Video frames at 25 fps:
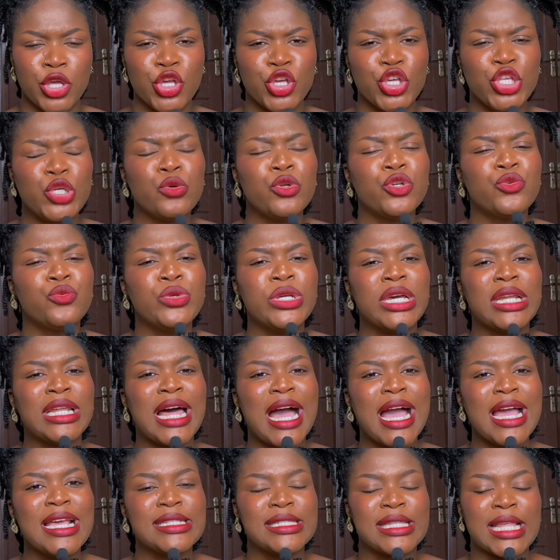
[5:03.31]
you would
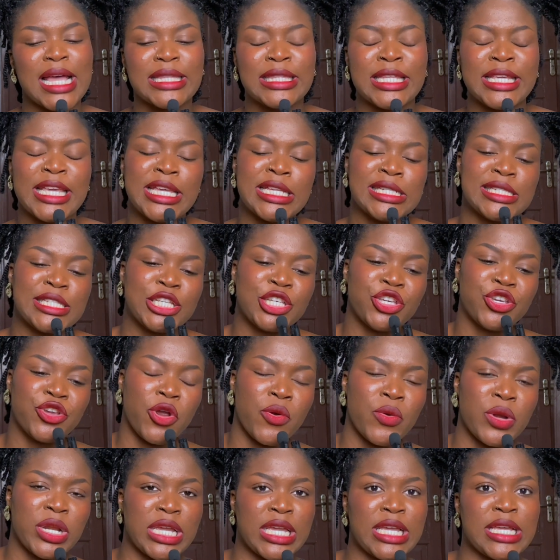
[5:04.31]
realize that the
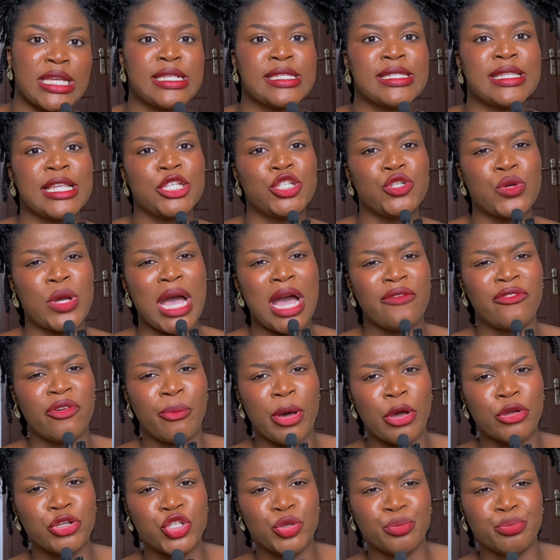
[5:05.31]
insecurities that you have
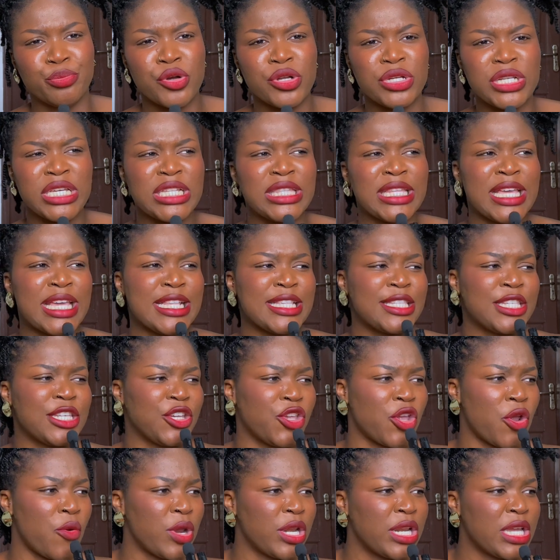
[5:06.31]
about your body, the
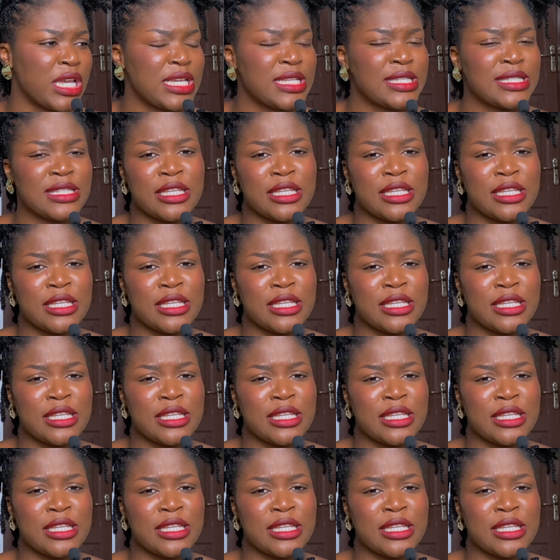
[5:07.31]
insecurities,